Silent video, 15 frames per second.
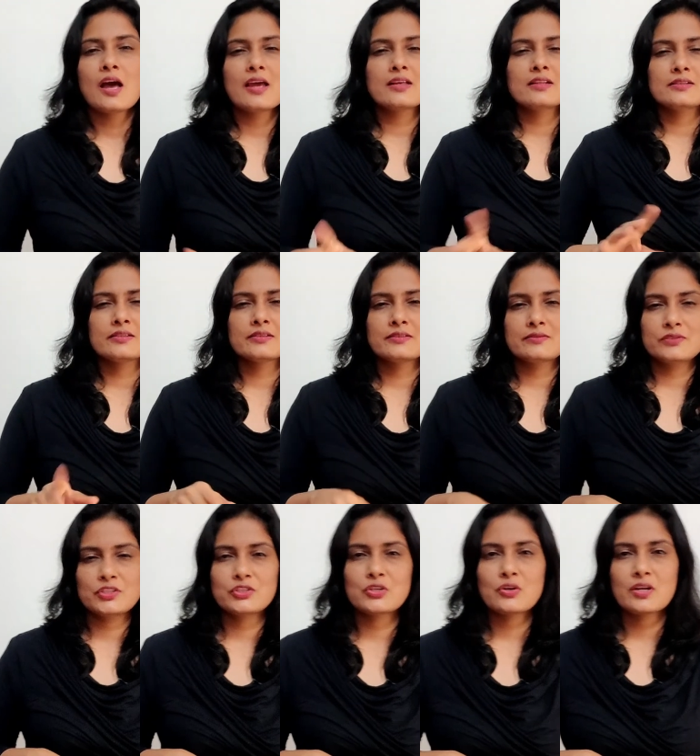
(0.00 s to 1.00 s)
IELTS
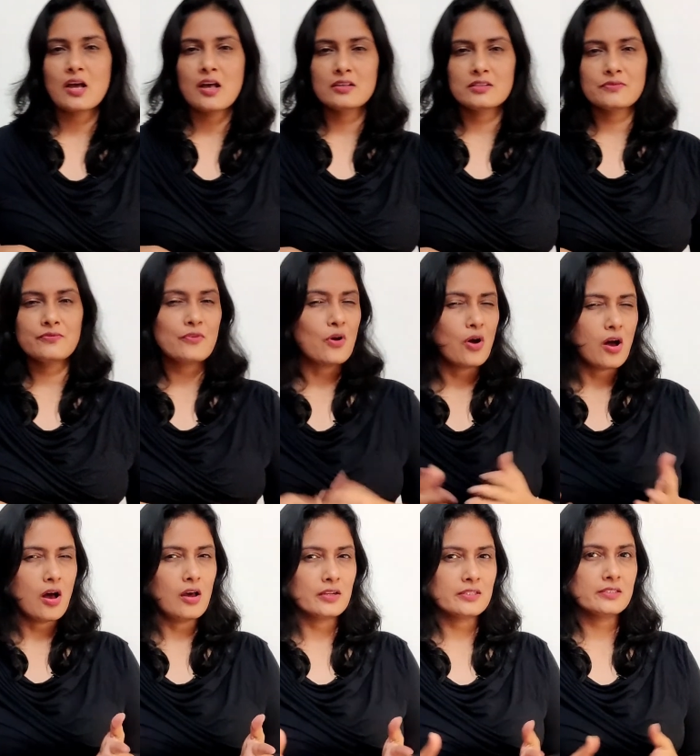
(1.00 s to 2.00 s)
does not ask for
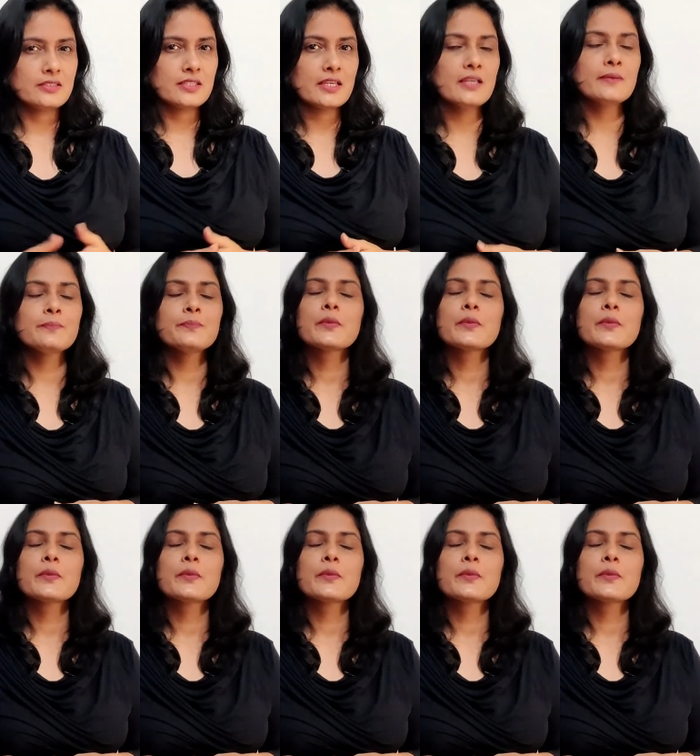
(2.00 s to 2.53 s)
honesty.